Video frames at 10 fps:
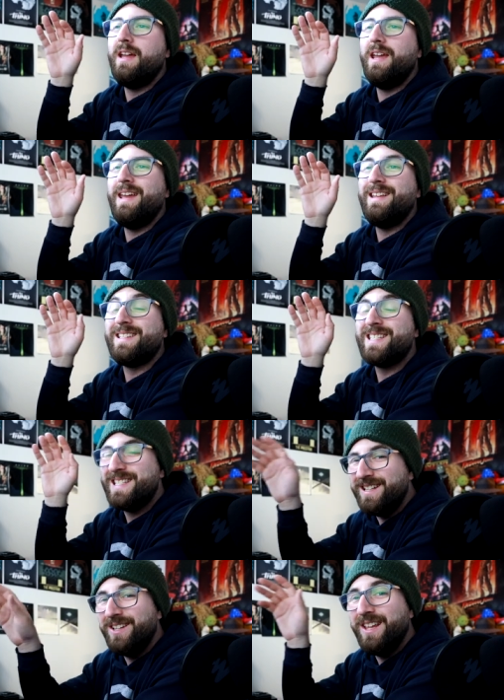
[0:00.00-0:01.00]
it is
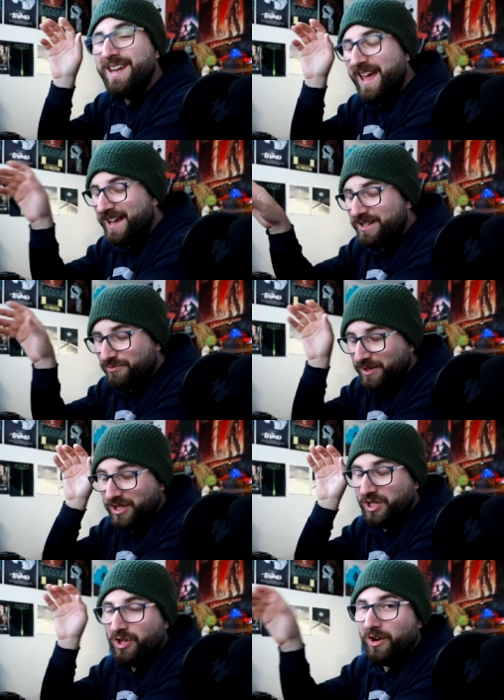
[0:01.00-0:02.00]
still an end
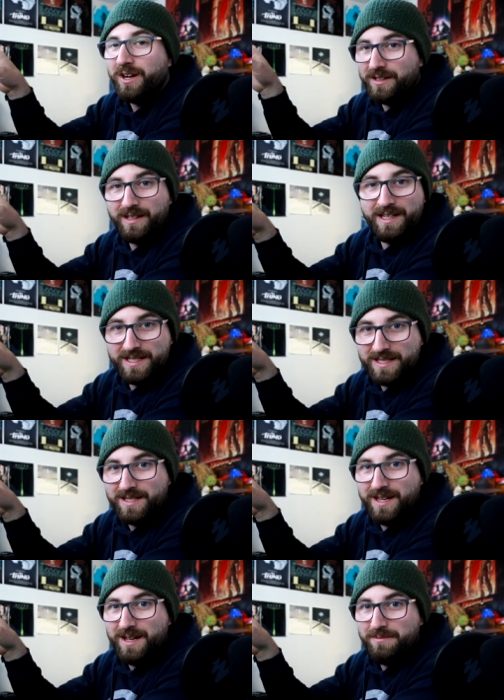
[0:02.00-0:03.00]

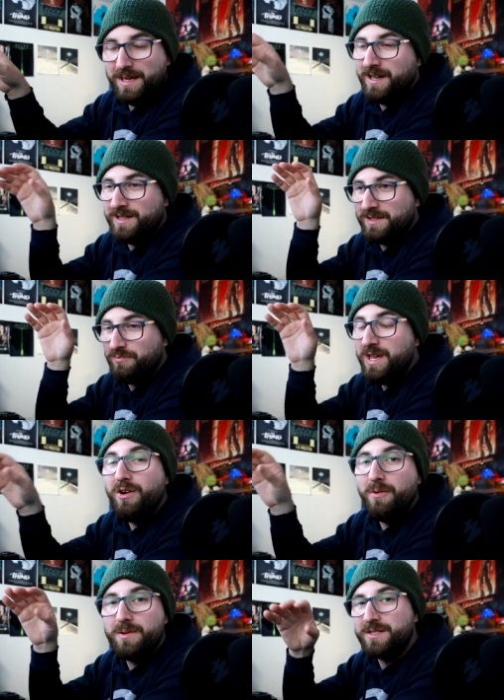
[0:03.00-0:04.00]
regardless because we
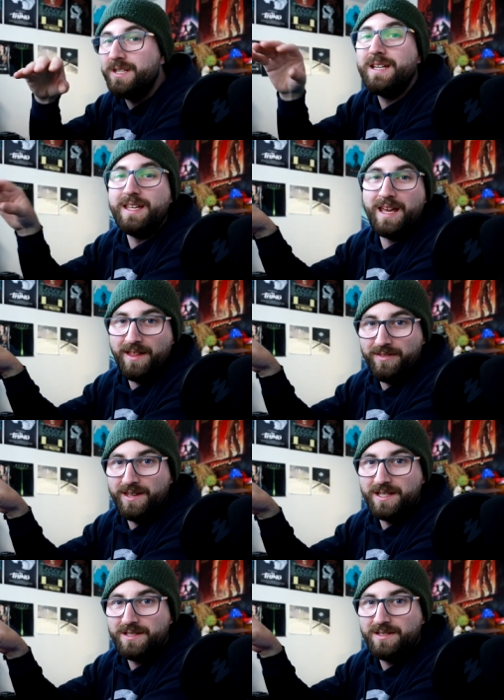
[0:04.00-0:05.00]
almost didn't get
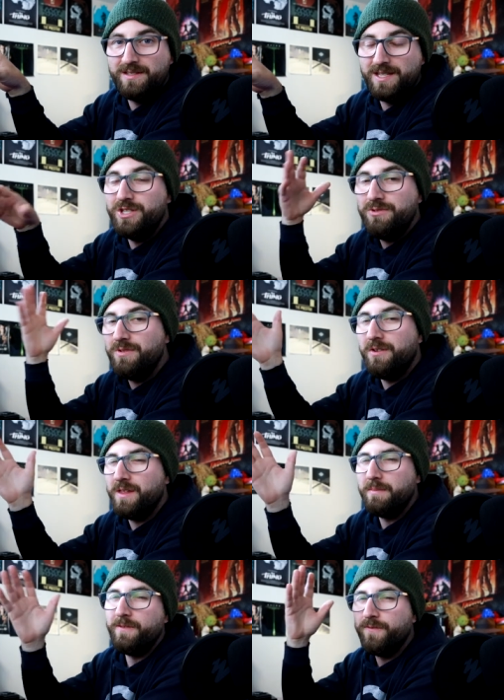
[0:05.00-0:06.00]
this. Did you know
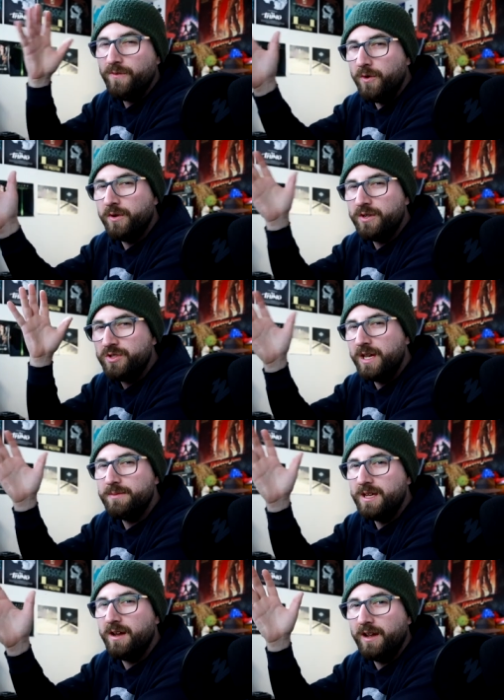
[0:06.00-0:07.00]
that before
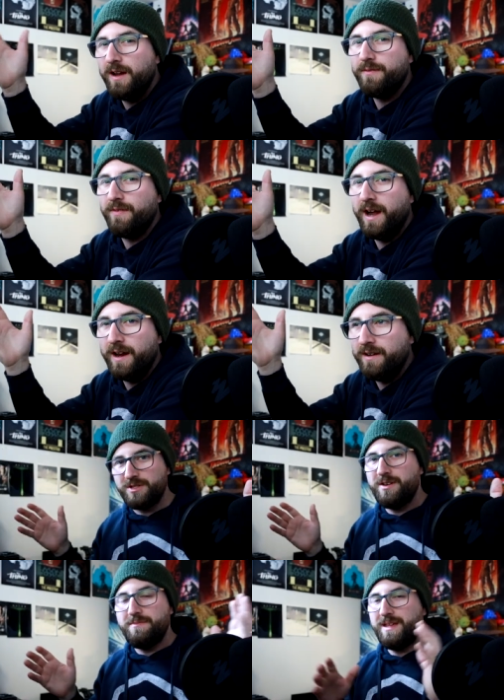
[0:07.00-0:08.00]
James Gunn got fired, he's
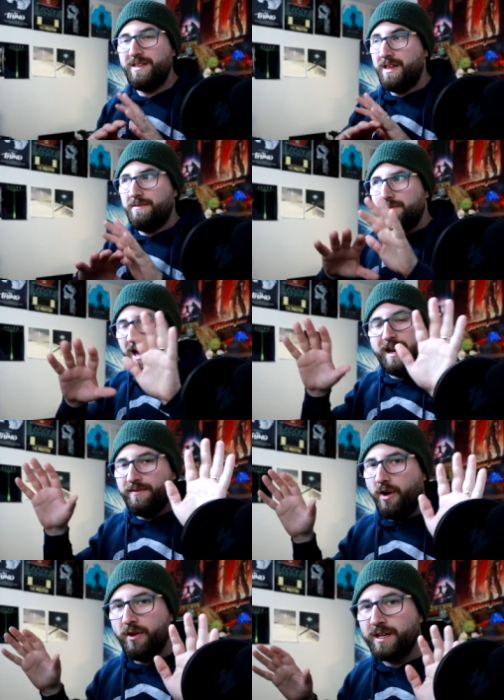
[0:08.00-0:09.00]
going to be the kind
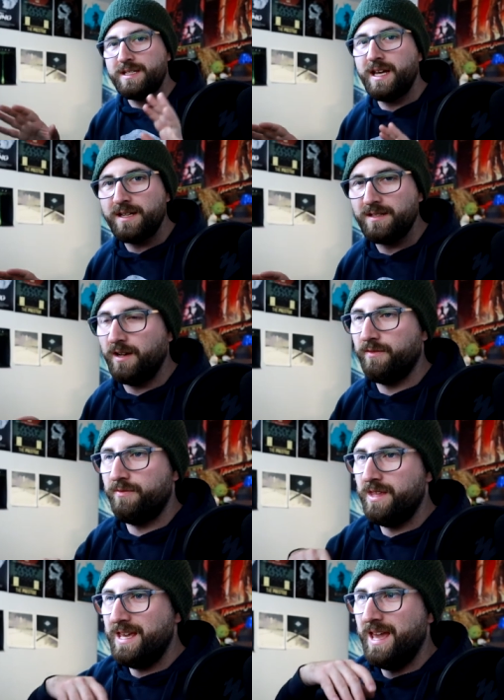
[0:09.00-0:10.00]
of architect
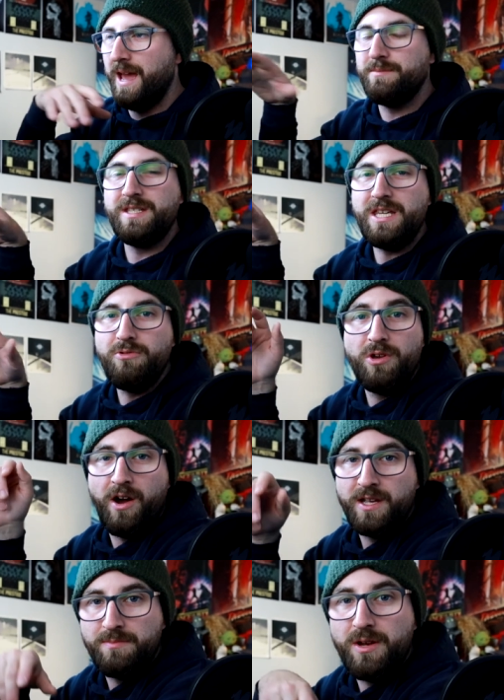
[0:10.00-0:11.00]
of the MCU
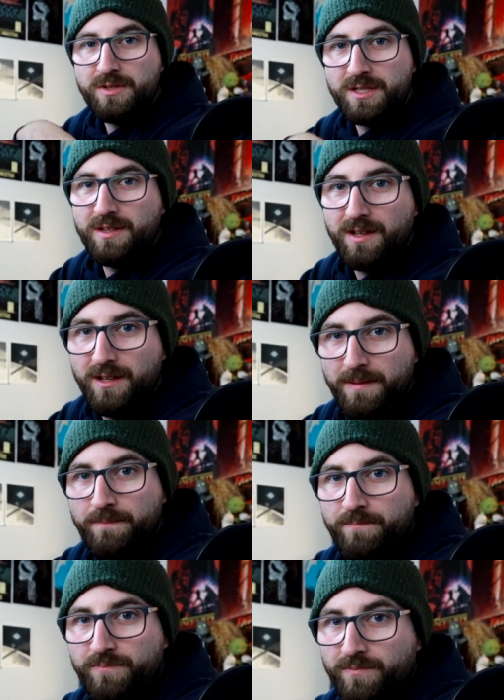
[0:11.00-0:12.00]
cosmos?
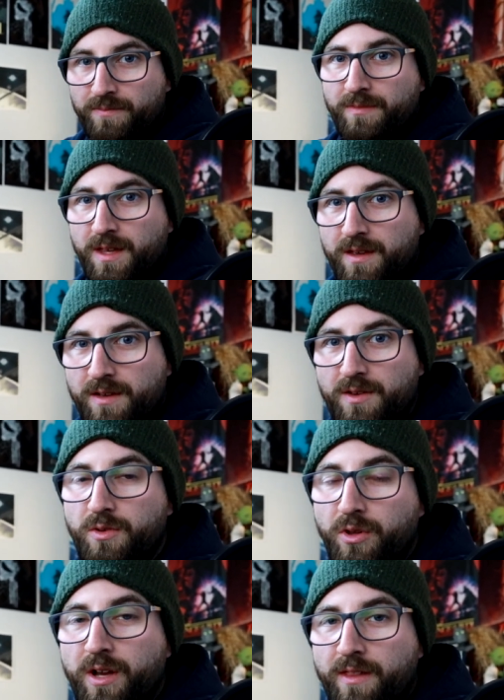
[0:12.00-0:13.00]

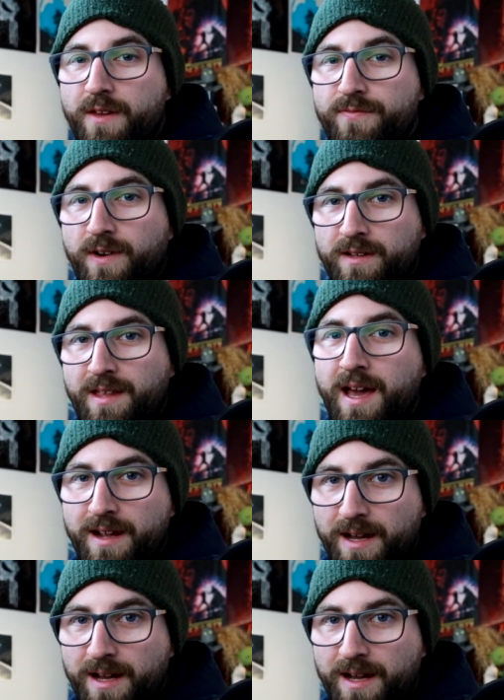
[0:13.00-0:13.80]
Look how they fucked that